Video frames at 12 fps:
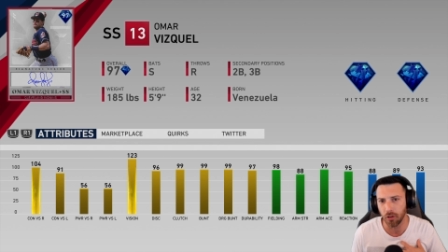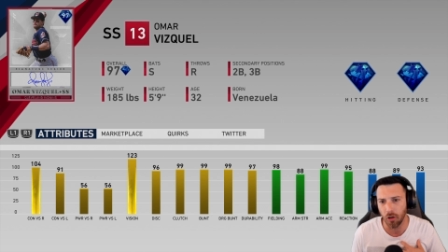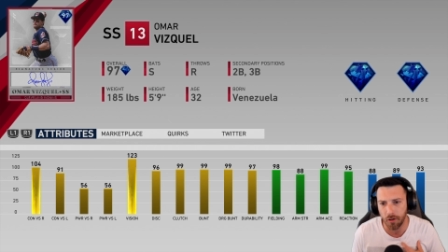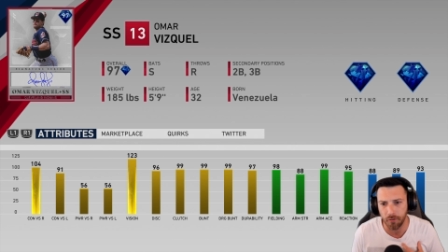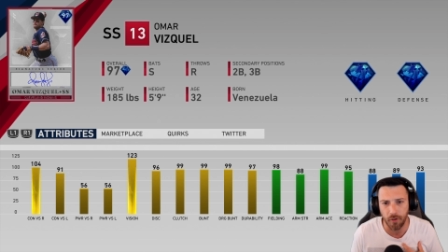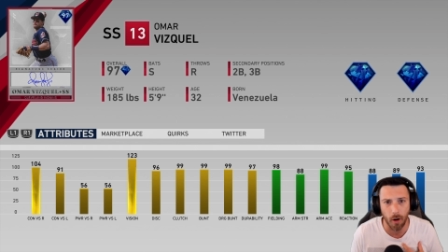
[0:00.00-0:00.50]

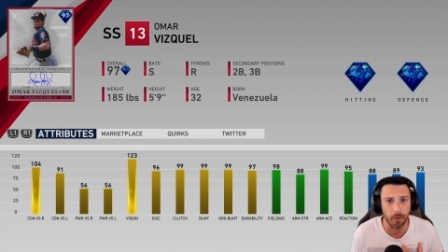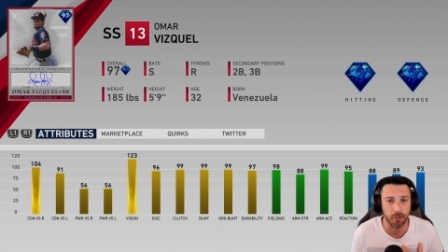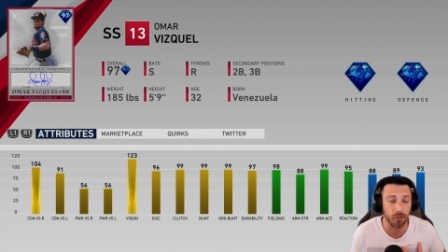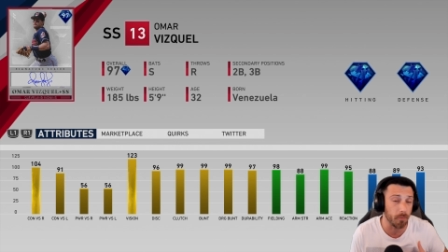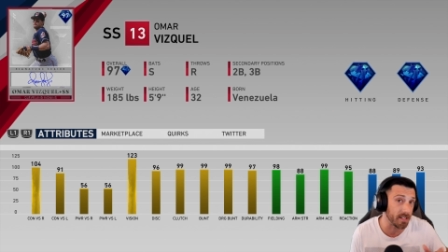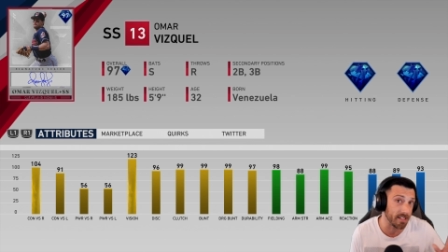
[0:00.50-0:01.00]
looking forward
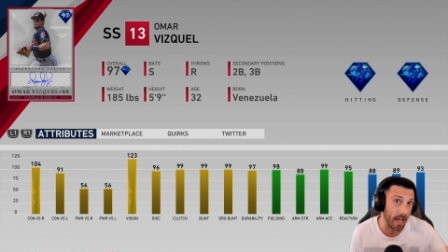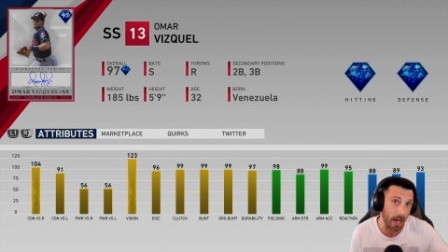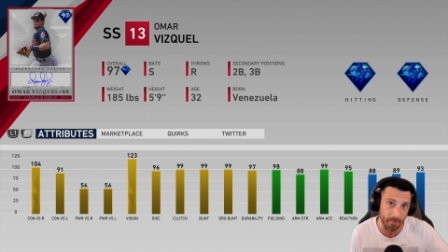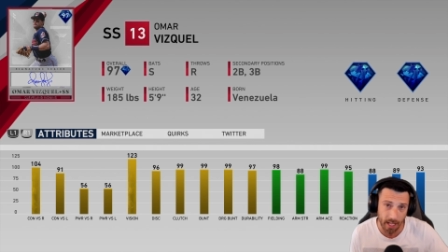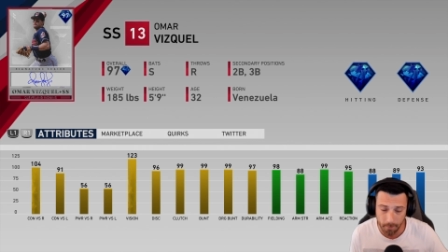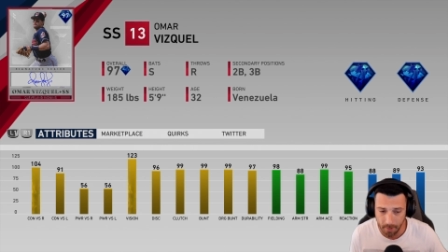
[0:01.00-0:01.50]
to because
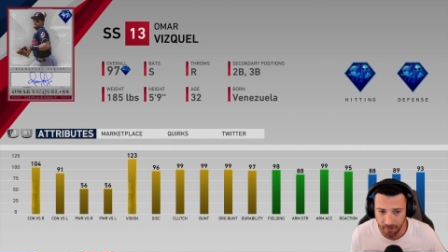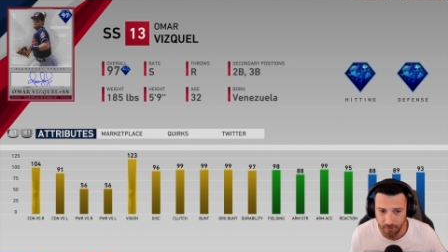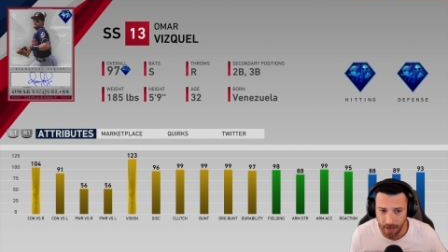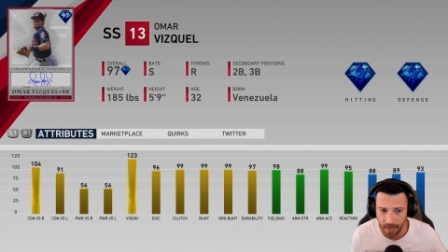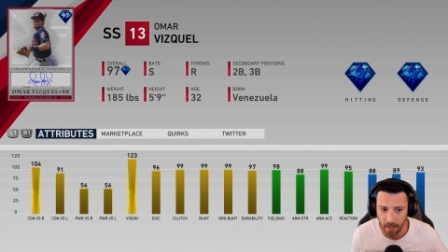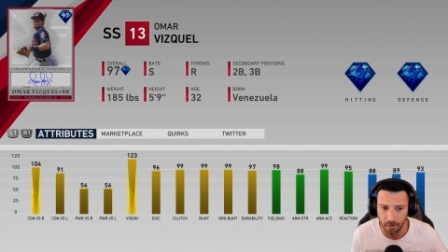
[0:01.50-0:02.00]
I'm not a big
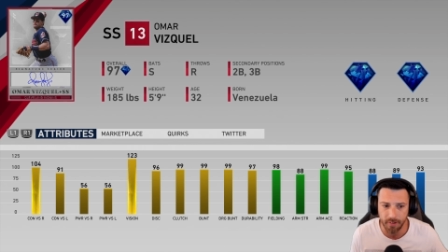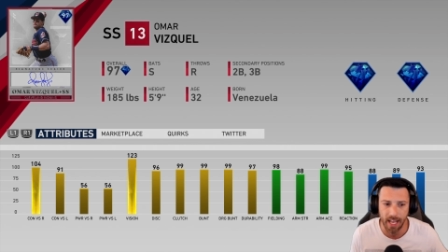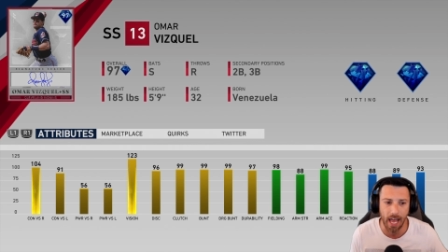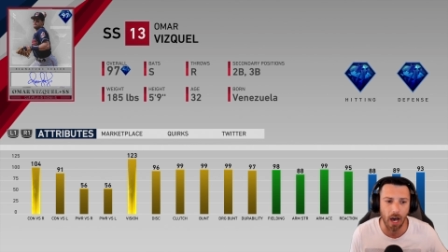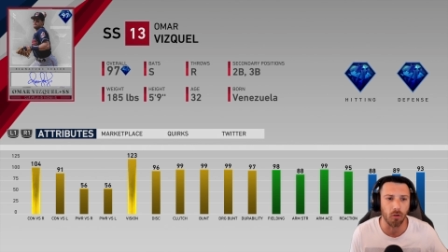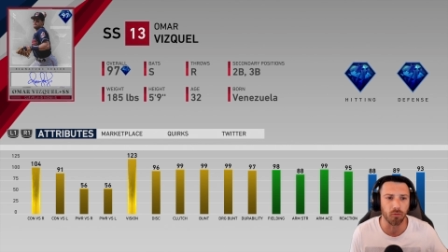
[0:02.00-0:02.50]
fan of Cal